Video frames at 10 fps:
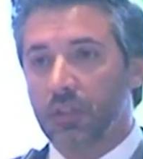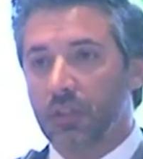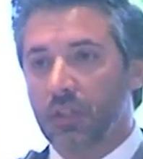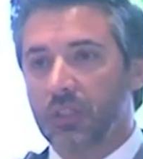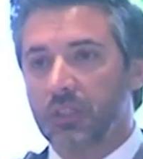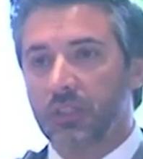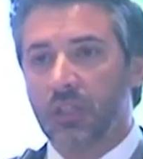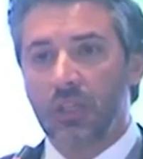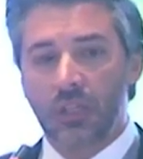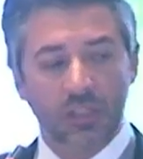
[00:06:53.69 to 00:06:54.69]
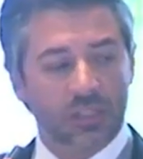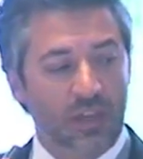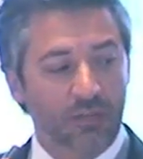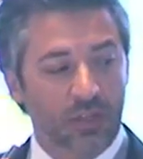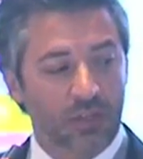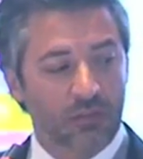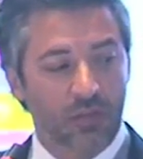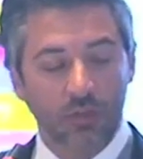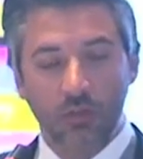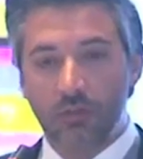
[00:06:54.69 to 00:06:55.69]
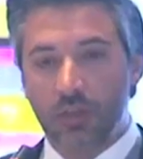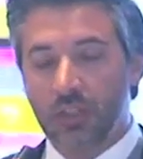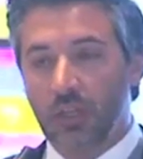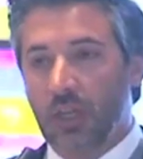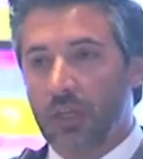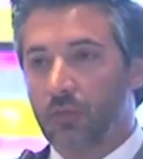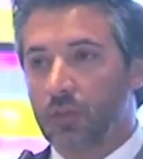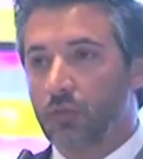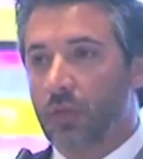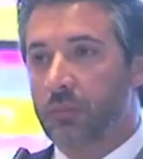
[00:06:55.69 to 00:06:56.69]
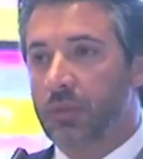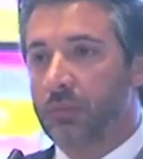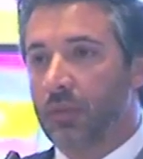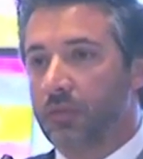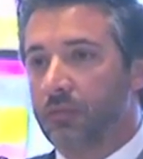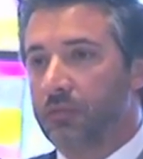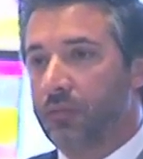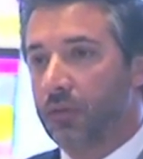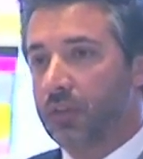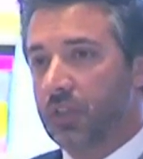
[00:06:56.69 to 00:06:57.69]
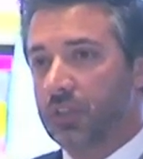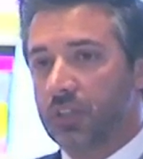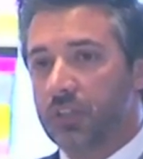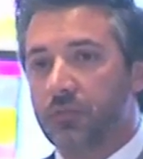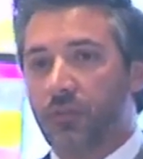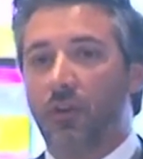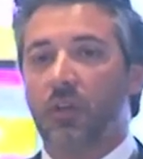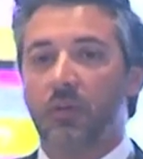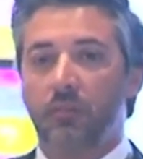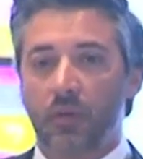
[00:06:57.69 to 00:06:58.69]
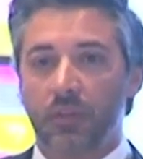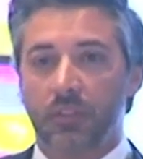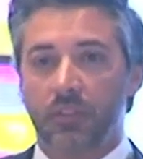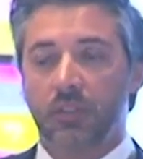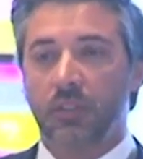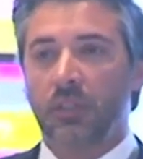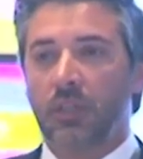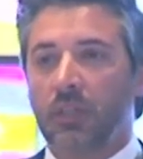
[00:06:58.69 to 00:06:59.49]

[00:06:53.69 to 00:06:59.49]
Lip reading: on this is having a universal language where people focus on these four components.